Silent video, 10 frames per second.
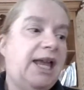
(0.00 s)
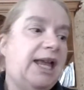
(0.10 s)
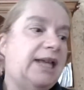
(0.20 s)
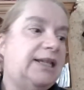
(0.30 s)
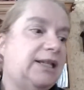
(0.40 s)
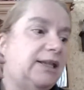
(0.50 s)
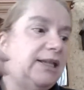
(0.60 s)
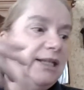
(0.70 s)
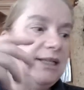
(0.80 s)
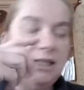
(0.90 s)
And
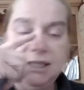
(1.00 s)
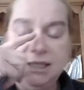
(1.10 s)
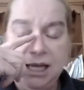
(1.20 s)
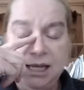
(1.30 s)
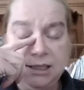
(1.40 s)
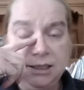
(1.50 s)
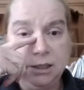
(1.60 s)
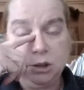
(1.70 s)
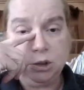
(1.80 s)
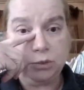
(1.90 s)
these
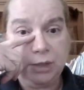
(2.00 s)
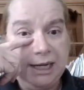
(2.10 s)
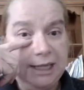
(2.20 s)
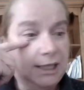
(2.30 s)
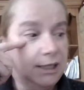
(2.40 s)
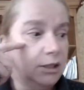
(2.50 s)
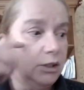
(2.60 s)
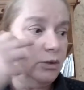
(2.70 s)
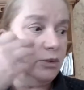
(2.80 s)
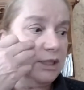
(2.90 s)
ducts drain
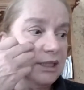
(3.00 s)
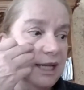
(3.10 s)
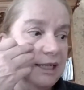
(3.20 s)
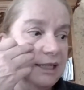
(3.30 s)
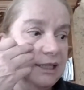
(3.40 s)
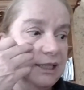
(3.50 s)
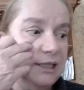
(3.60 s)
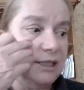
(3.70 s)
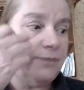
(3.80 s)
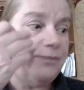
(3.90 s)
into the
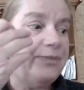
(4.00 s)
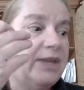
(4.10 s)
sinuses